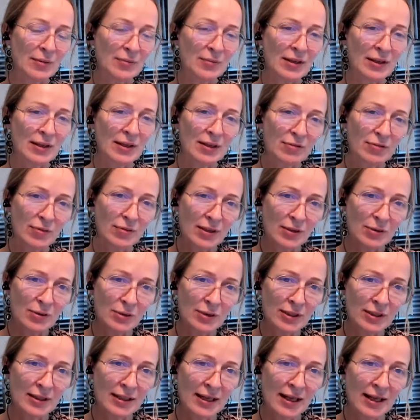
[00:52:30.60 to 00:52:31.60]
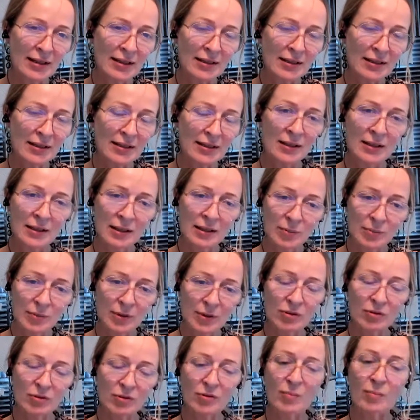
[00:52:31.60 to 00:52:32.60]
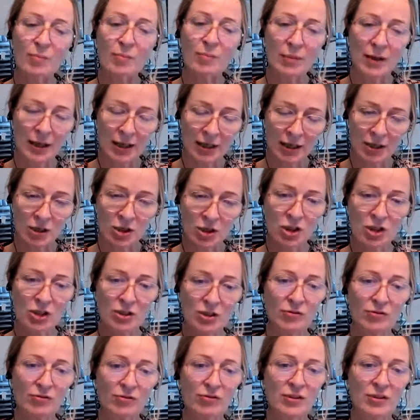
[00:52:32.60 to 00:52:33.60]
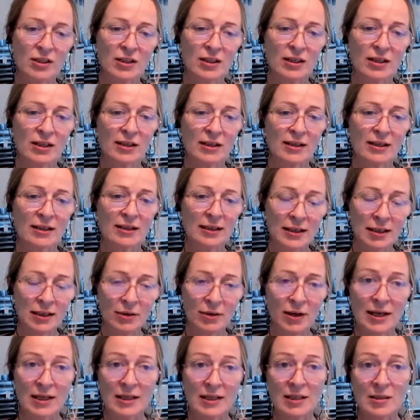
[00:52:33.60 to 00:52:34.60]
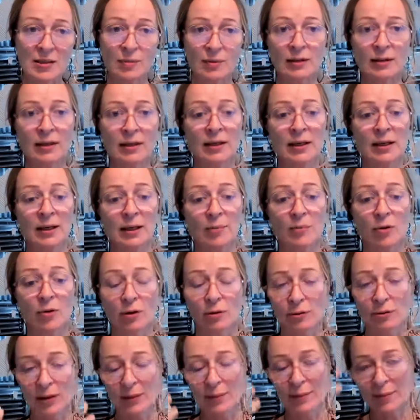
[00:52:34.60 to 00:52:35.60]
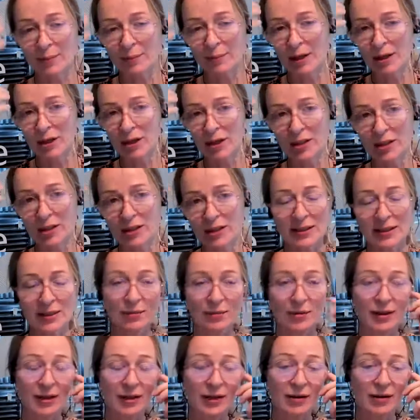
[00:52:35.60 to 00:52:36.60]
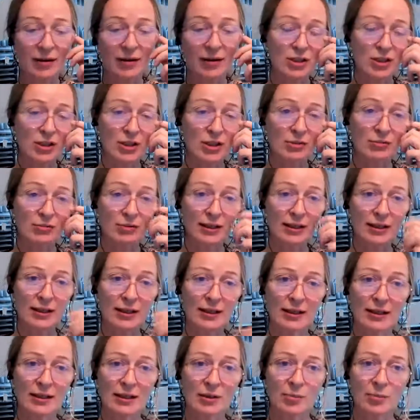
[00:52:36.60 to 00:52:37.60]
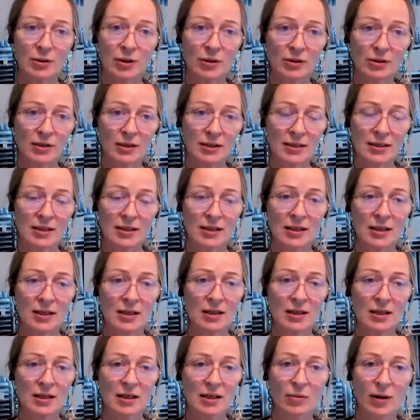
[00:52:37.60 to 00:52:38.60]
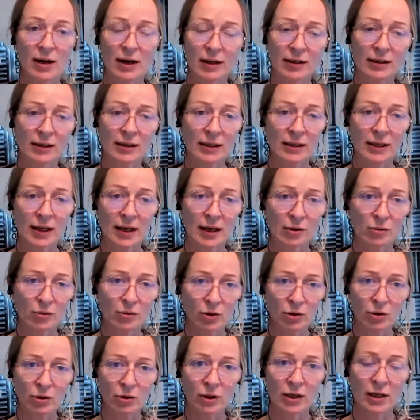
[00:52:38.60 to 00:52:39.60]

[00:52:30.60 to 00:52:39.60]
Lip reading: If we could get a little bit of a mind shift here as well. Maura mentioned something which I really liked about this trial and error.